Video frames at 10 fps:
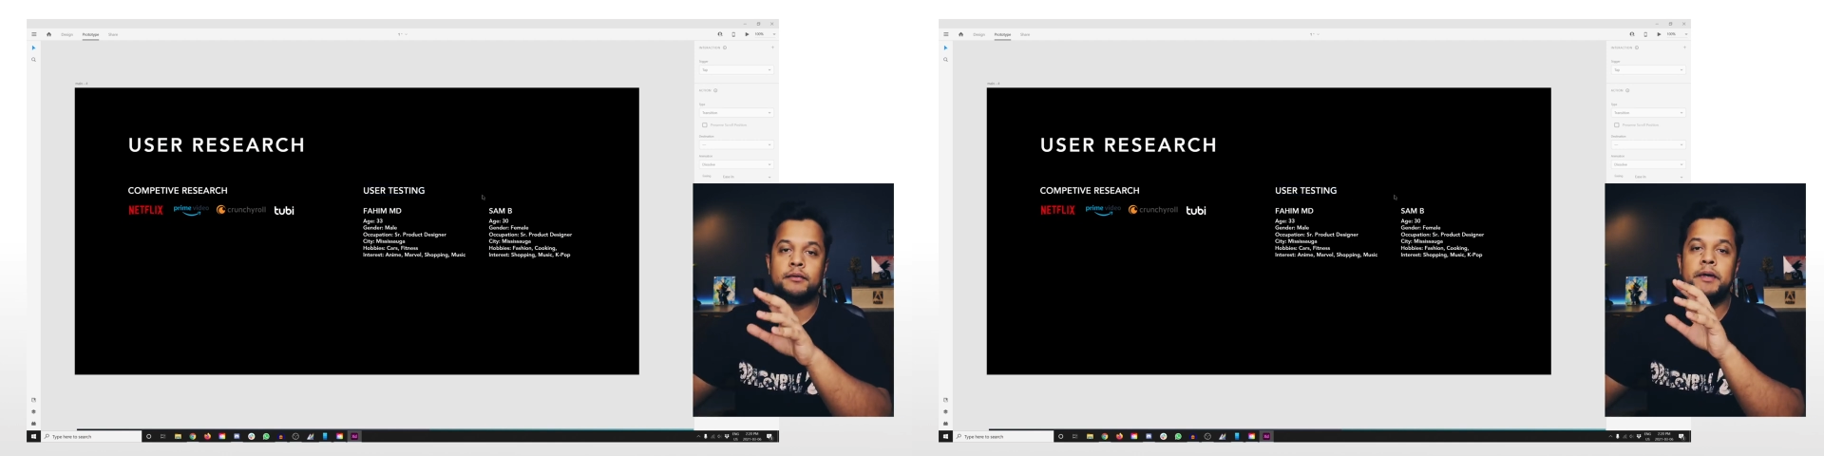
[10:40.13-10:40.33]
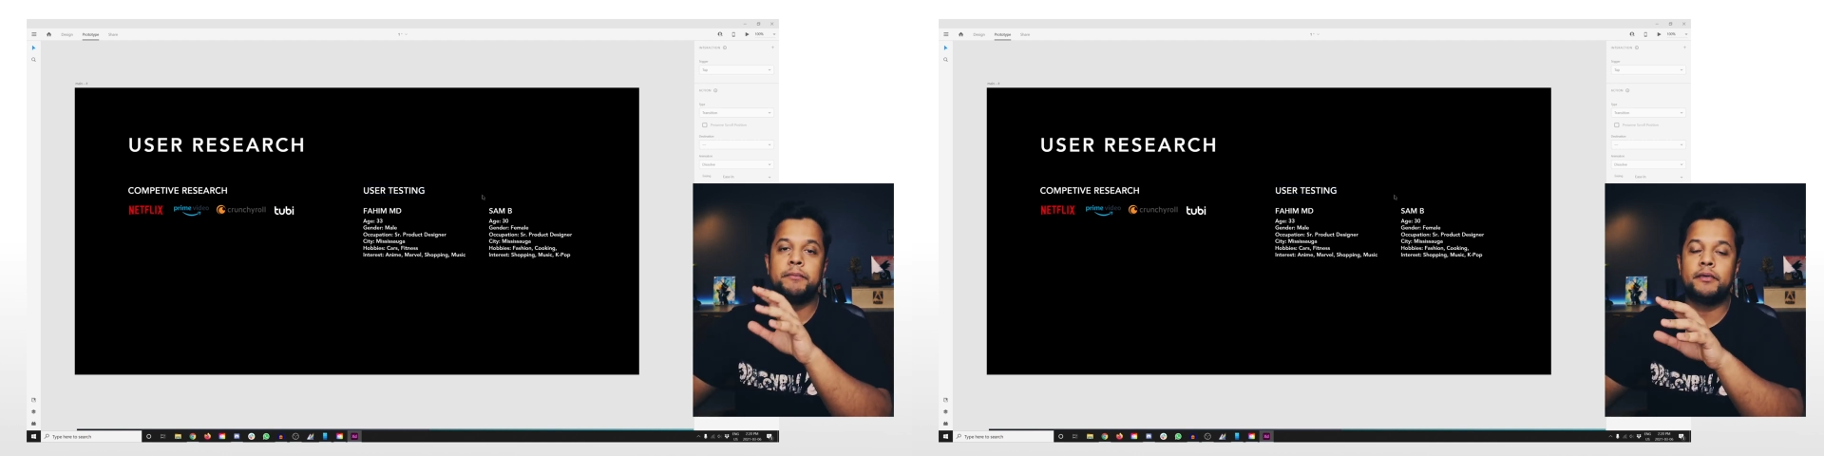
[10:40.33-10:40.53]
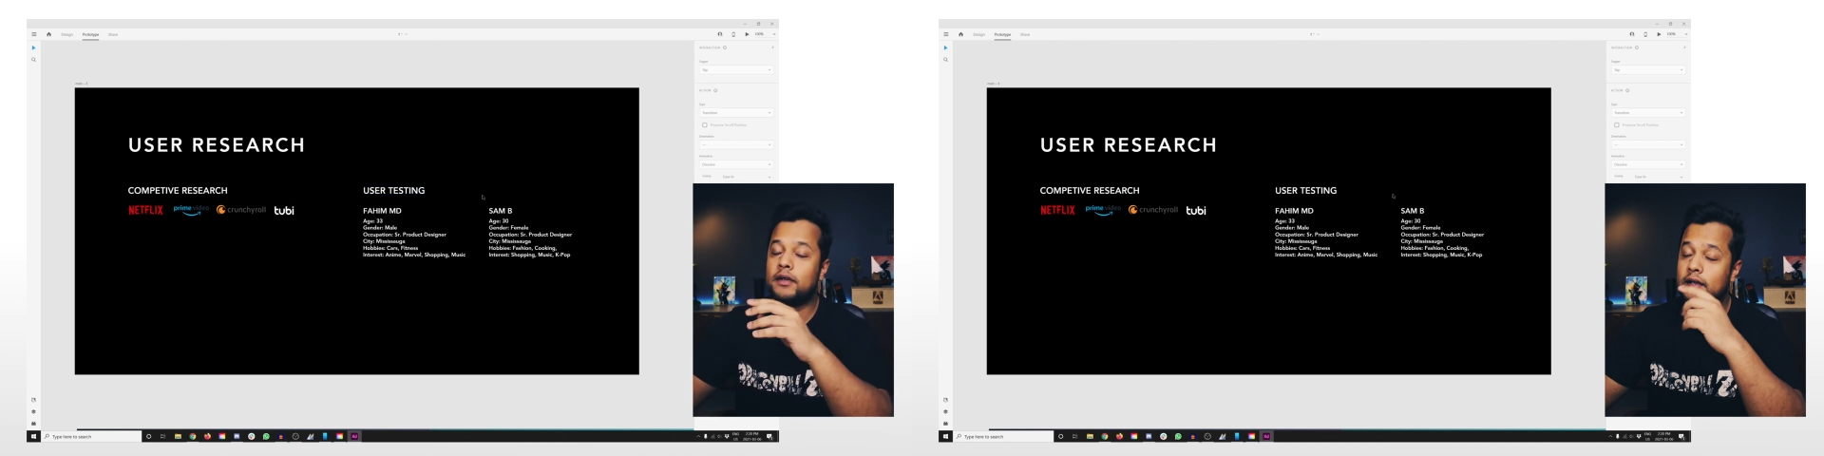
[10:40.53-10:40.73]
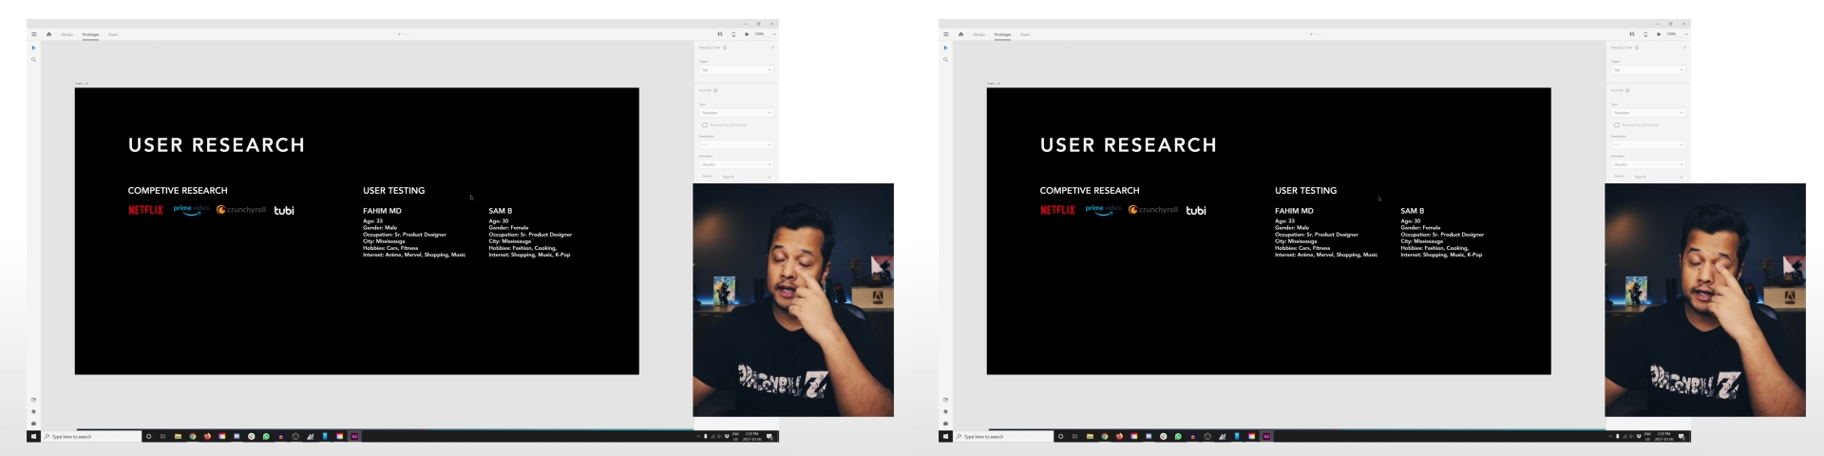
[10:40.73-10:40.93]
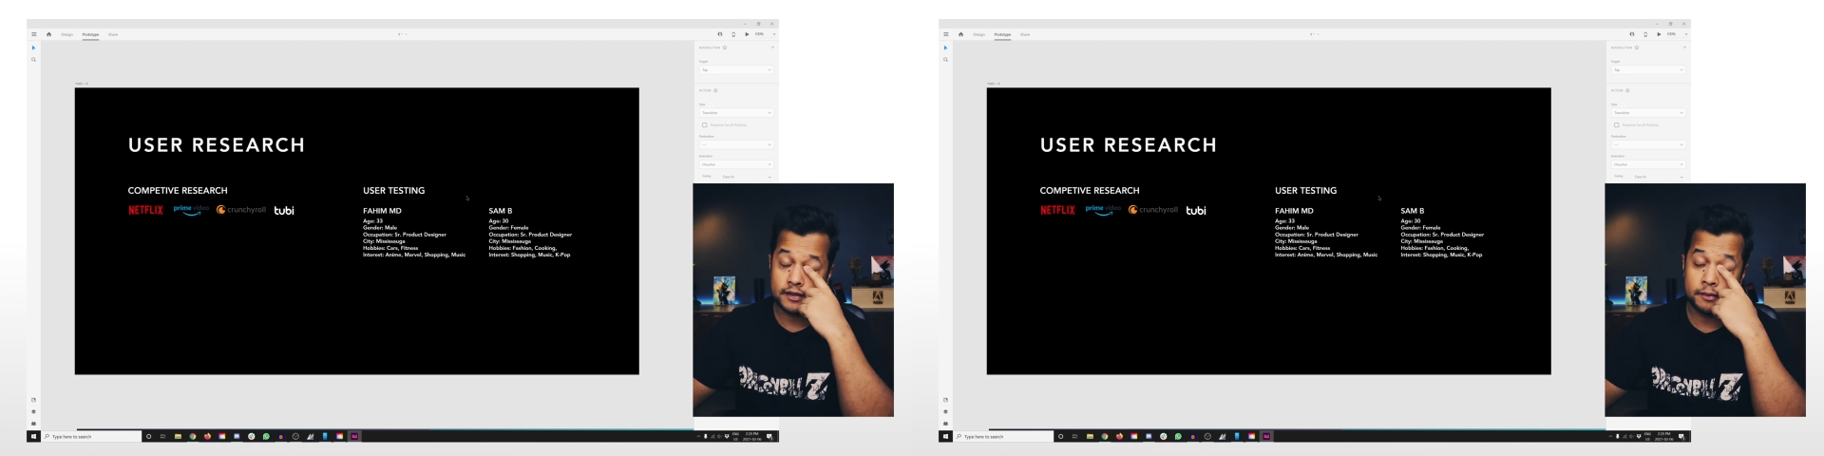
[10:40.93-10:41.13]
people,
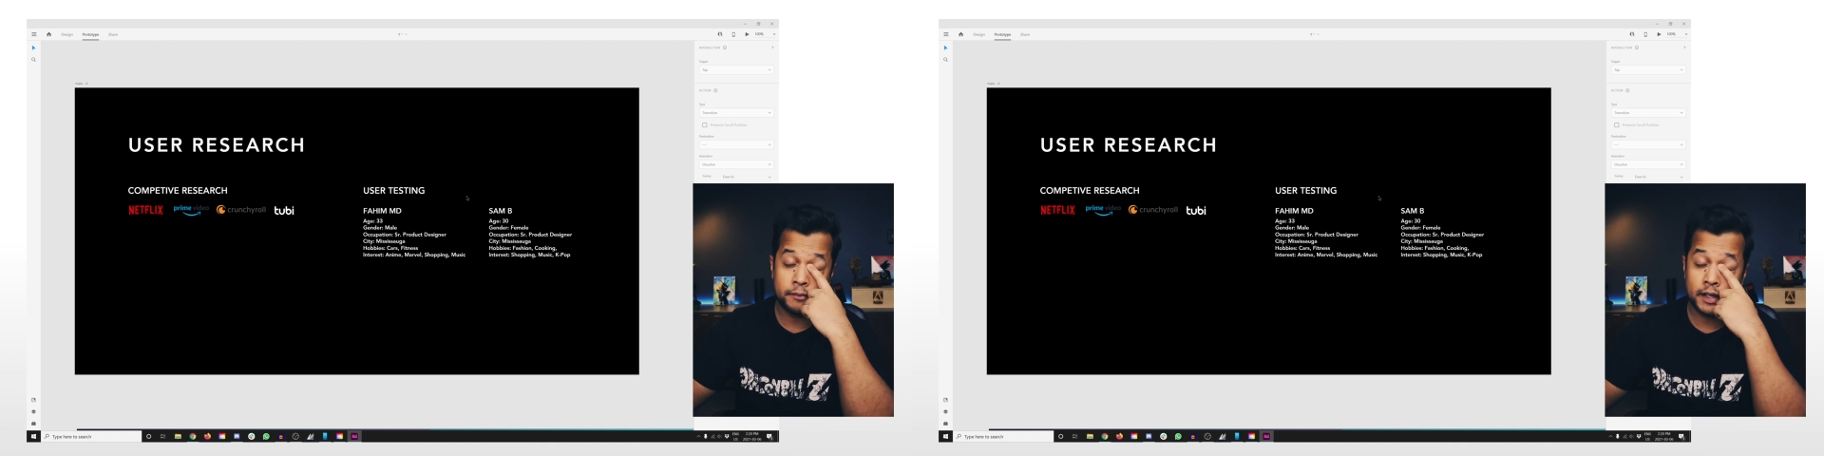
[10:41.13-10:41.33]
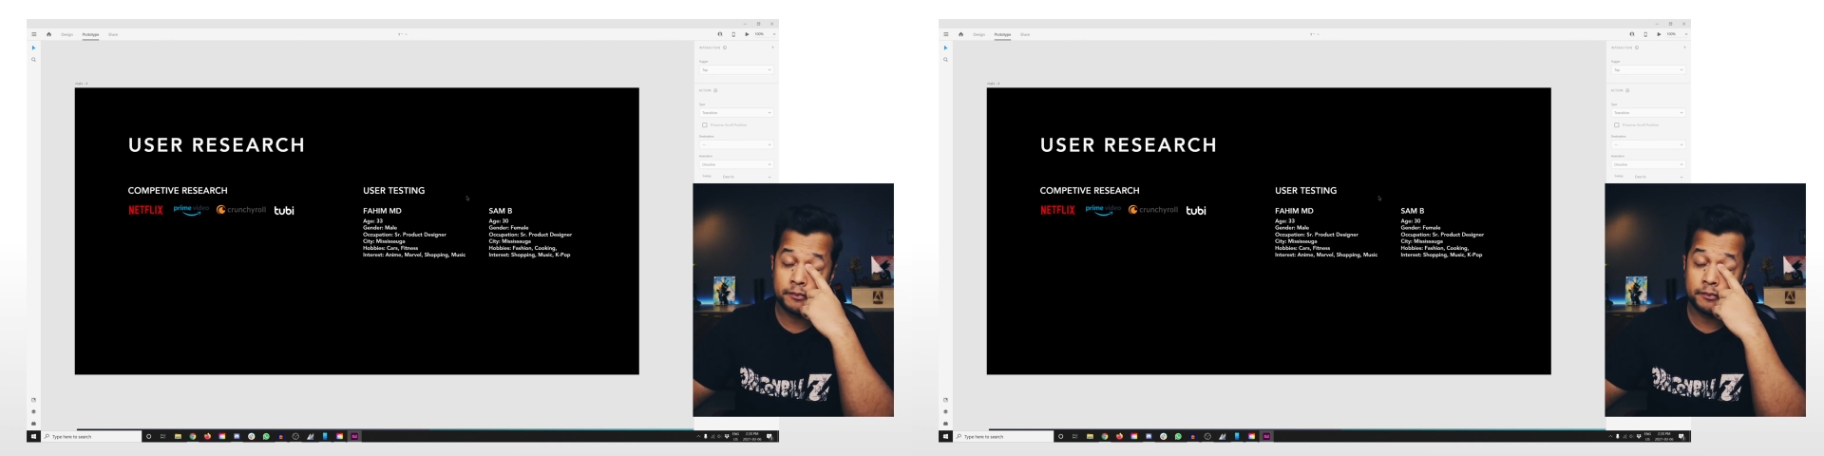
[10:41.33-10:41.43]
like I said, man,